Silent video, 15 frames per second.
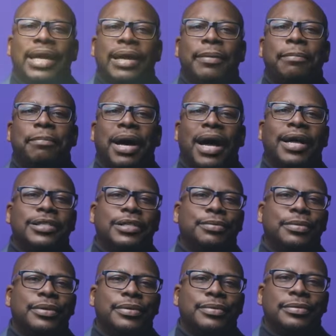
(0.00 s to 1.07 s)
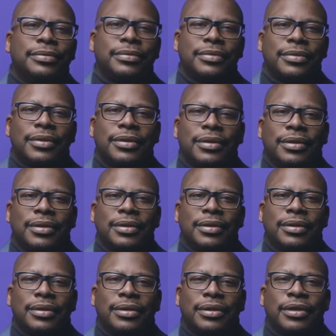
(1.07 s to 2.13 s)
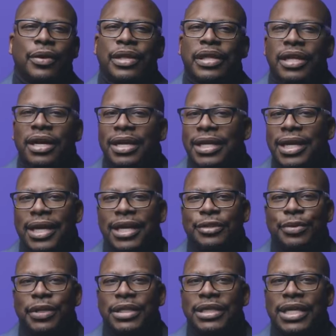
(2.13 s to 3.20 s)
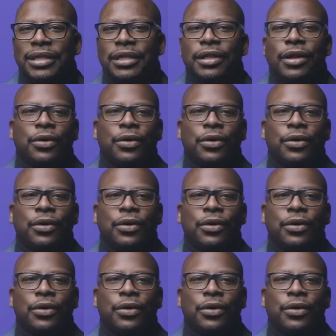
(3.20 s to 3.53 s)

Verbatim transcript: impossible. Though the young kings will attend the